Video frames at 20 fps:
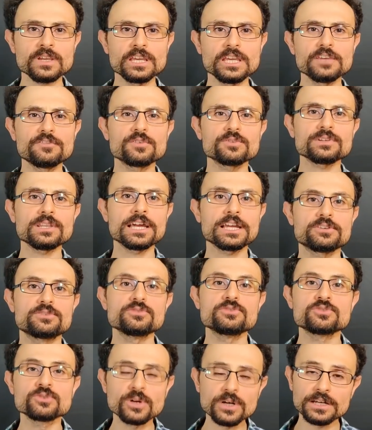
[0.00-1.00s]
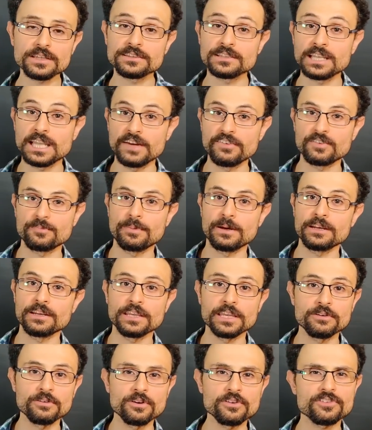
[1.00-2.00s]
If you'd like to join the Lifespan
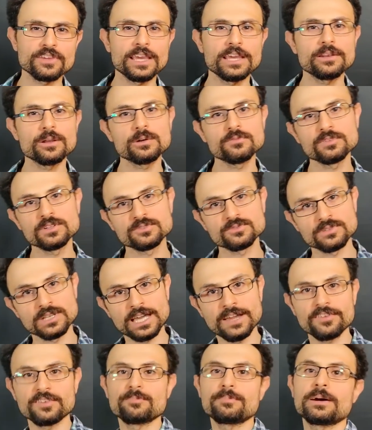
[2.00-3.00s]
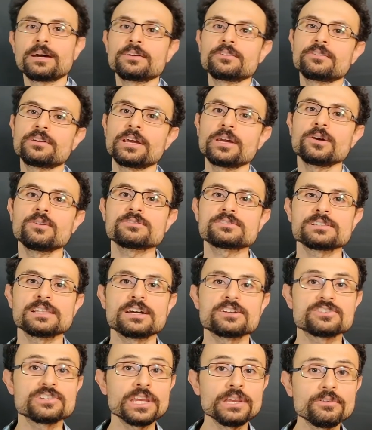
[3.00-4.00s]
heroes, head over to
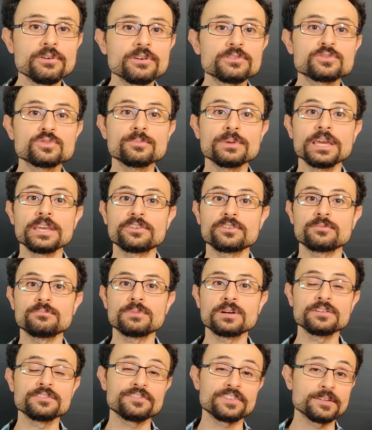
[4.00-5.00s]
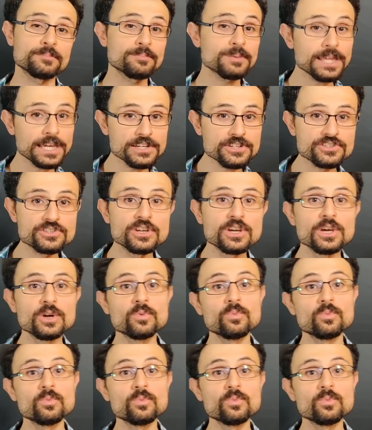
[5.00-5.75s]
lifespan.io/hero to make your monthly pledge,